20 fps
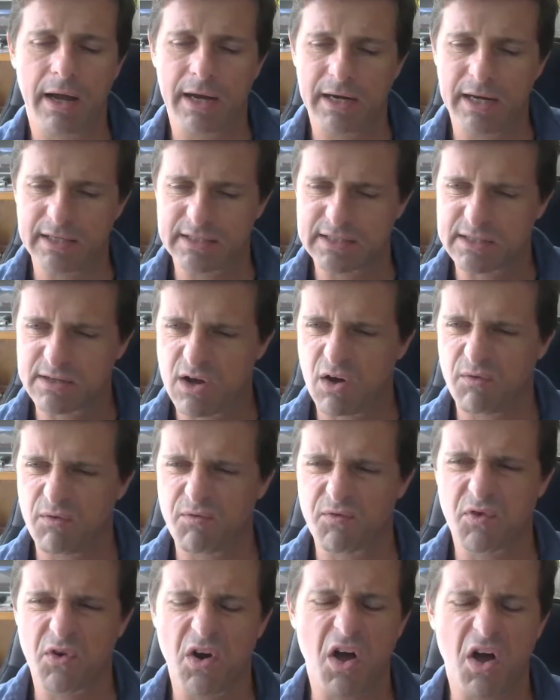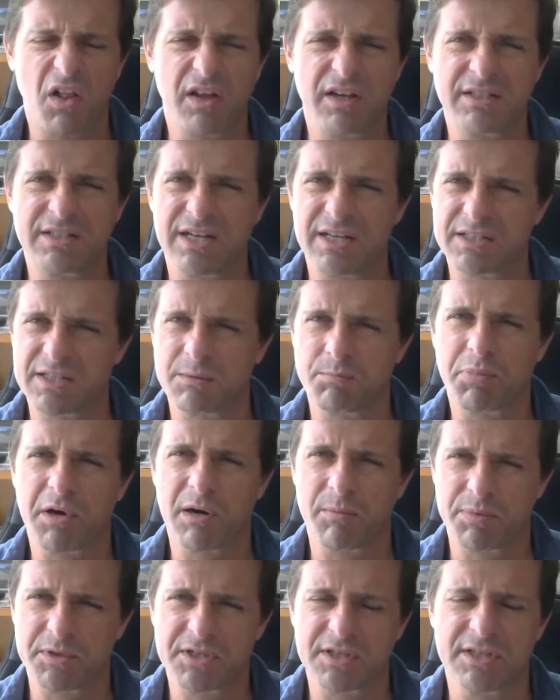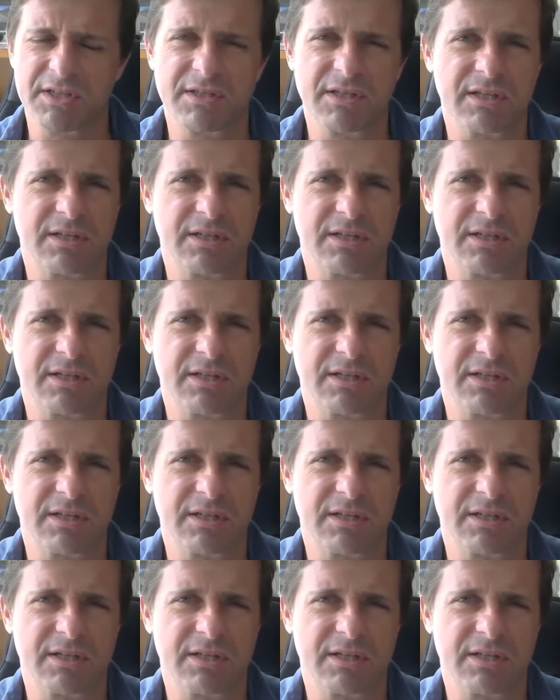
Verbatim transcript: and it's for all intents and purposes,